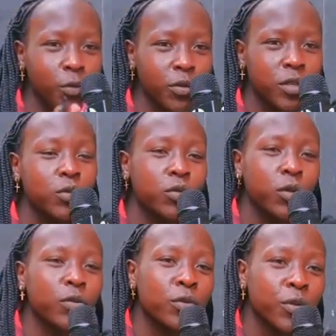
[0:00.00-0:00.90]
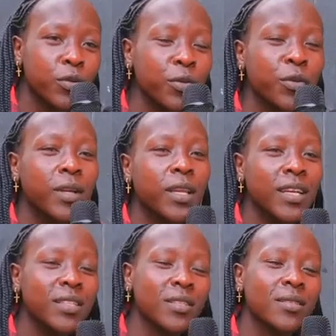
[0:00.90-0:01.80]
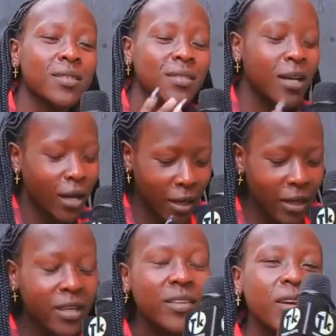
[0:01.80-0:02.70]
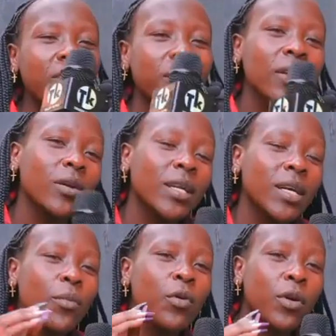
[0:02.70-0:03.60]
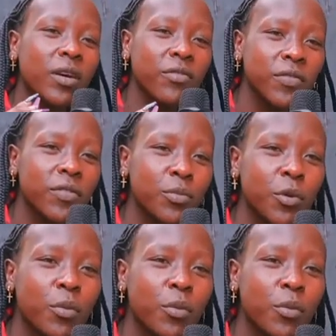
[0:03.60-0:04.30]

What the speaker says: this opportunity to talk to you. Let's if hata kama uko na 50